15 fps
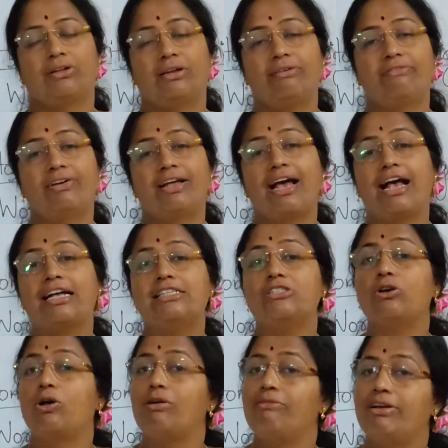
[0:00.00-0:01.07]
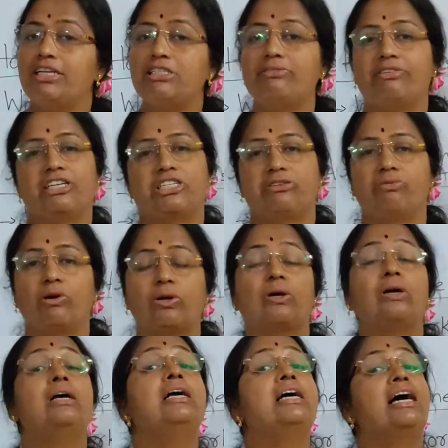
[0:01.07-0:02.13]
River has always fresh water.
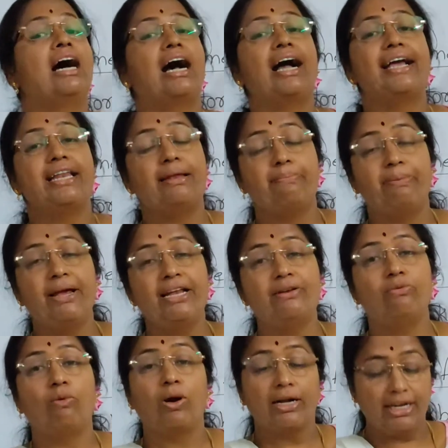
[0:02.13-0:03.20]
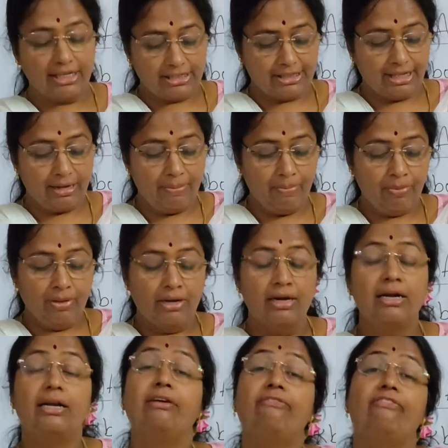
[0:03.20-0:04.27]
I repeat, what is the
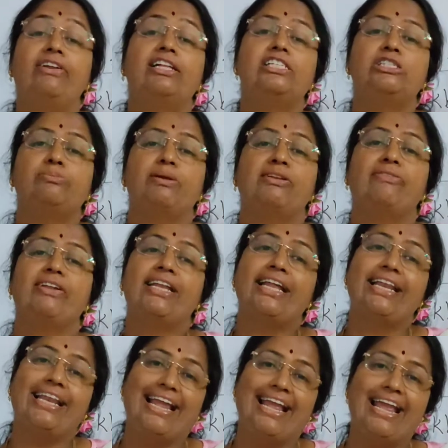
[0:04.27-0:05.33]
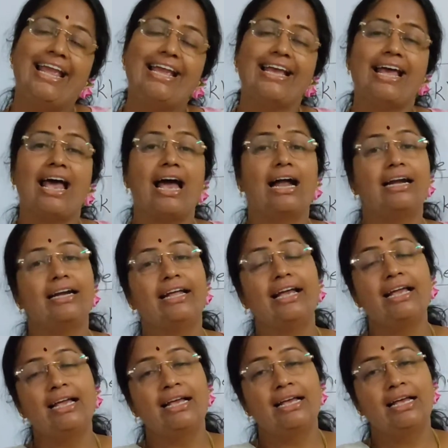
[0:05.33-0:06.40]
difference between a lake and
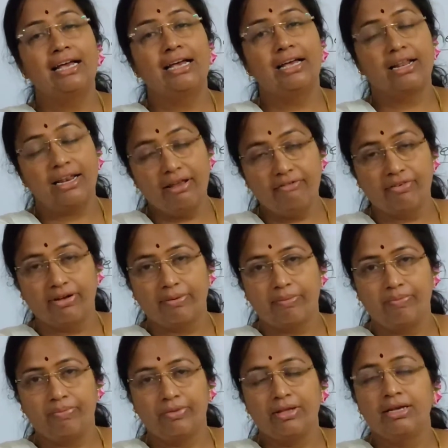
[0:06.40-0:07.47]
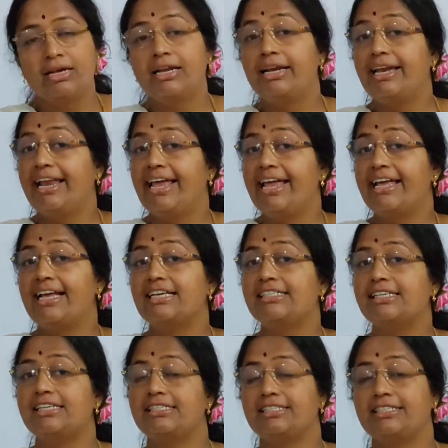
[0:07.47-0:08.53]
a river? Lake is
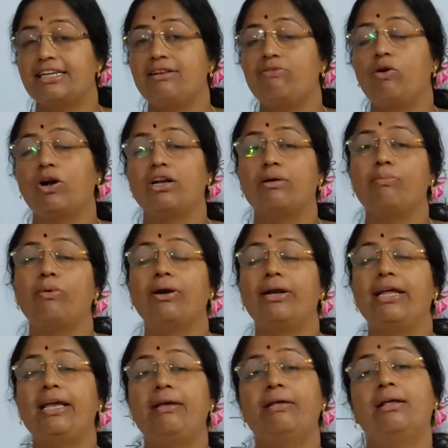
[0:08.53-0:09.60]
a still water body.